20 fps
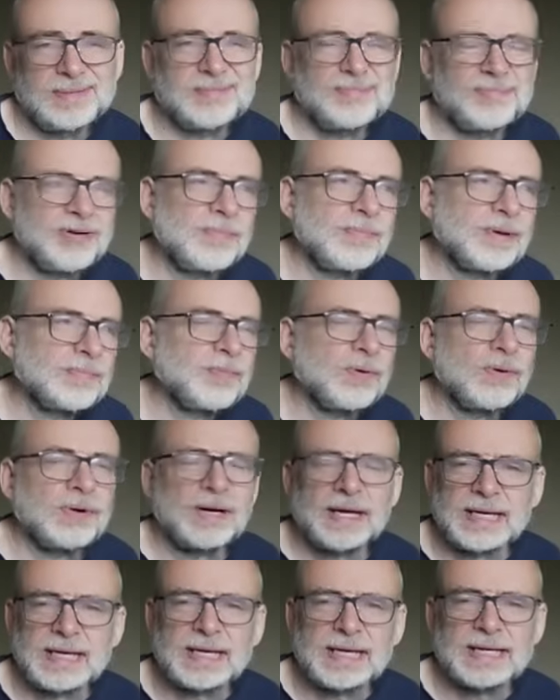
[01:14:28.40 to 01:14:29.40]
but probably
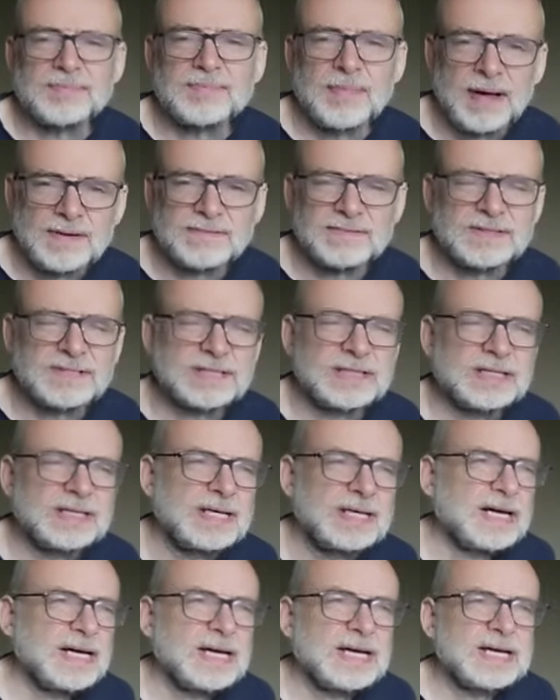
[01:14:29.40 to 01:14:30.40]
more likely months.
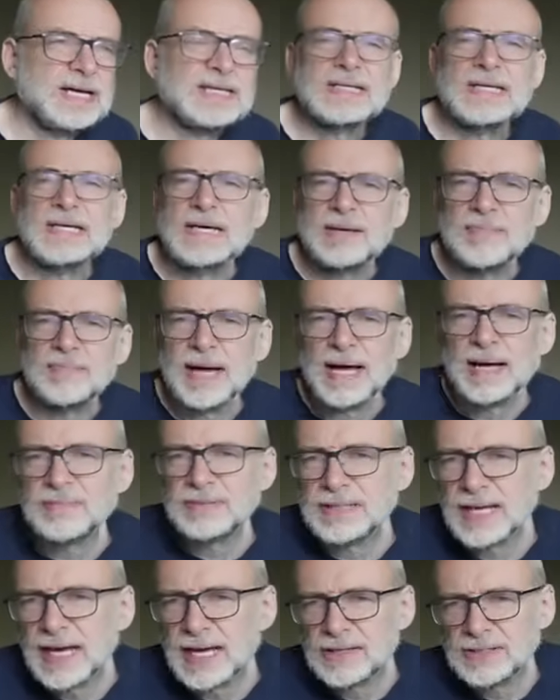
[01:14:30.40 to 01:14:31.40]
And
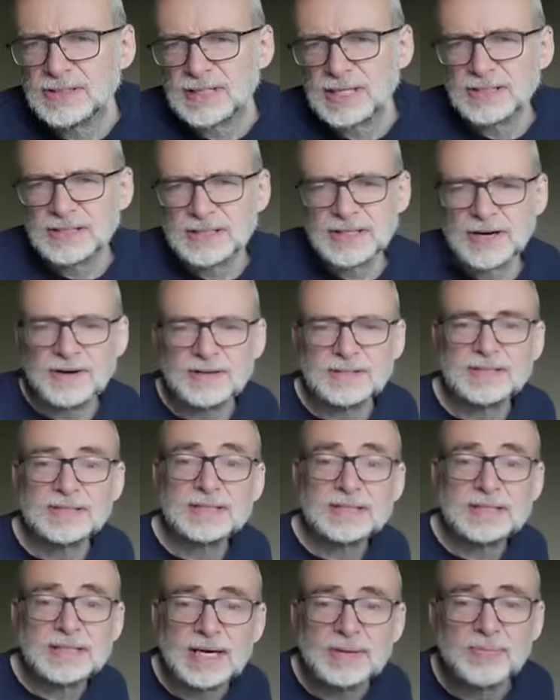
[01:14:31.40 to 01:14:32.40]
perhaps now, Sagittarius,
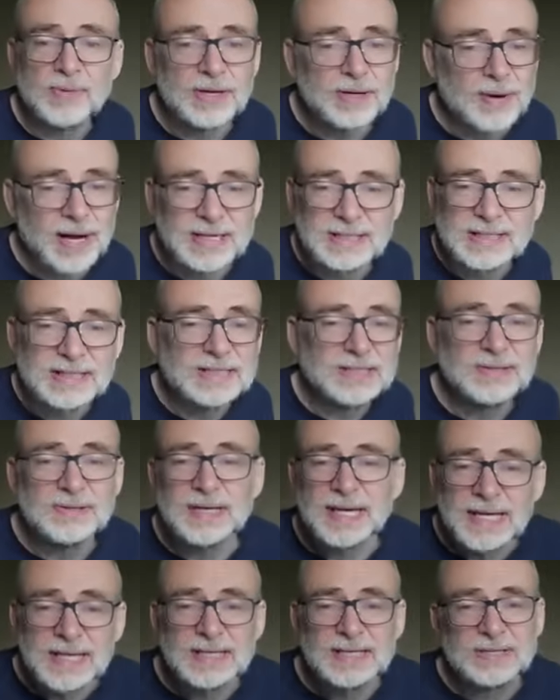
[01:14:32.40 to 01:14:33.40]
is a time where you actually
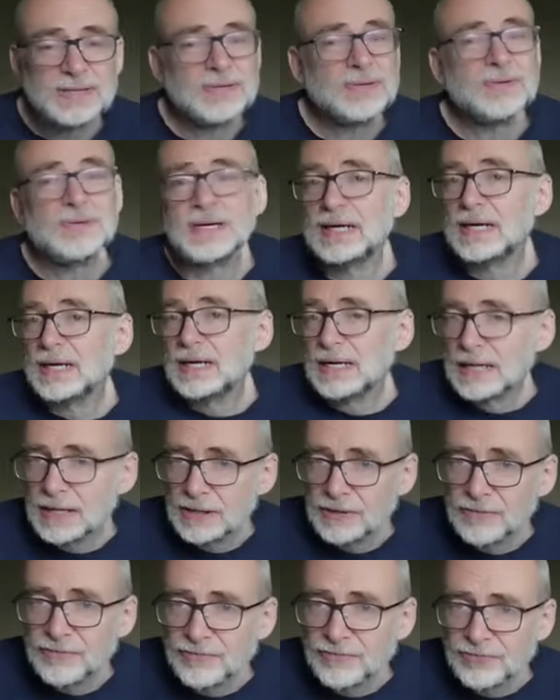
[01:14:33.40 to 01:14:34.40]
do need to
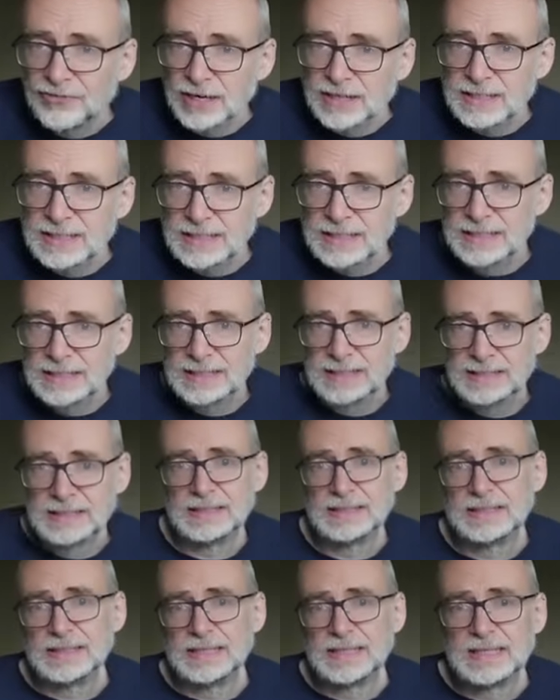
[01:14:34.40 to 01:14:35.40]
confront it.
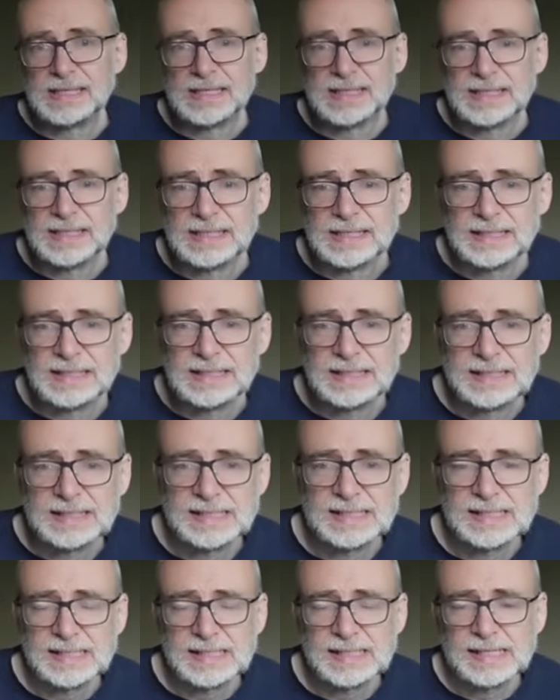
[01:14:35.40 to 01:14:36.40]
And
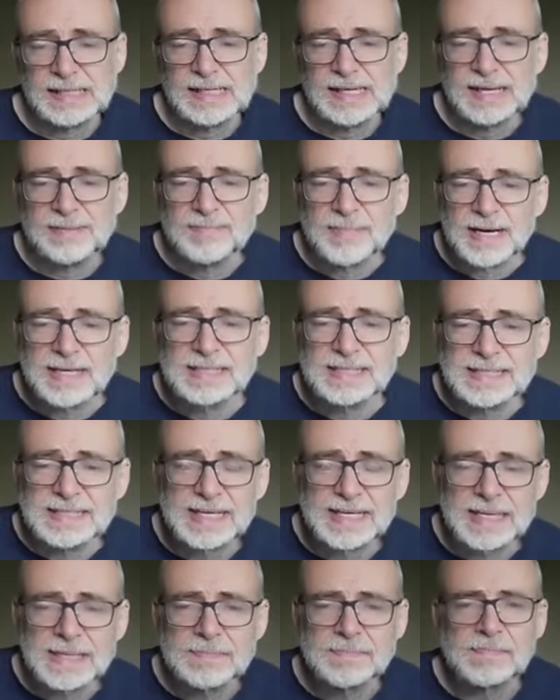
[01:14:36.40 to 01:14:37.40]
it might
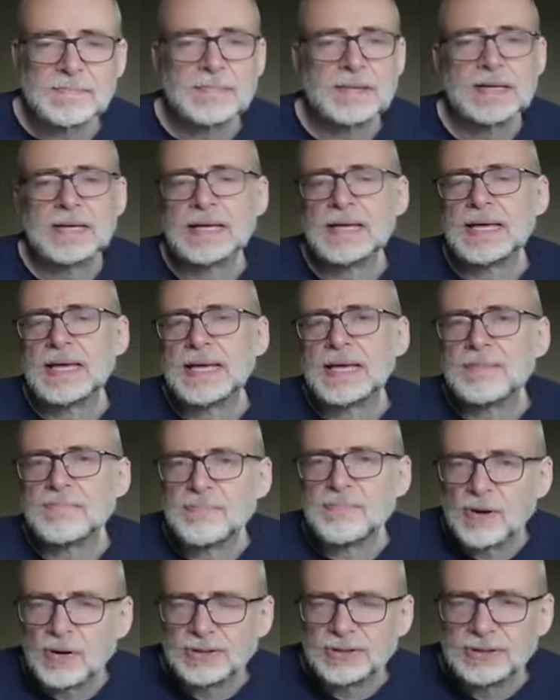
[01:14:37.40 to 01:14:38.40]
seem
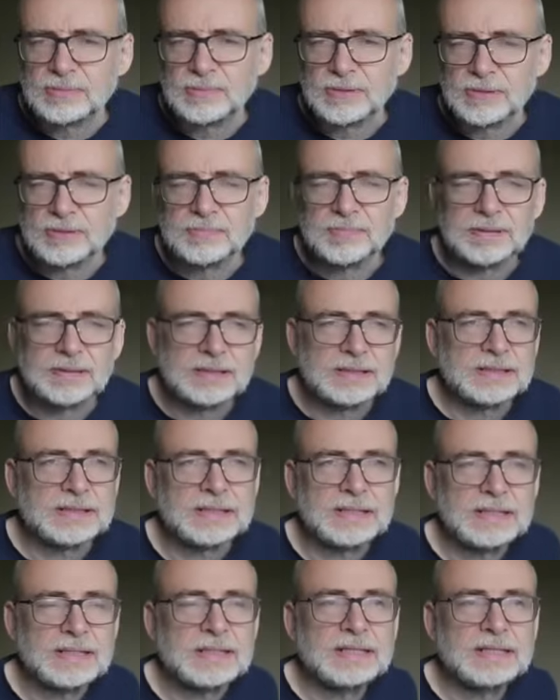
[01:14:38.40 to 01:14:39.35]
impossible, but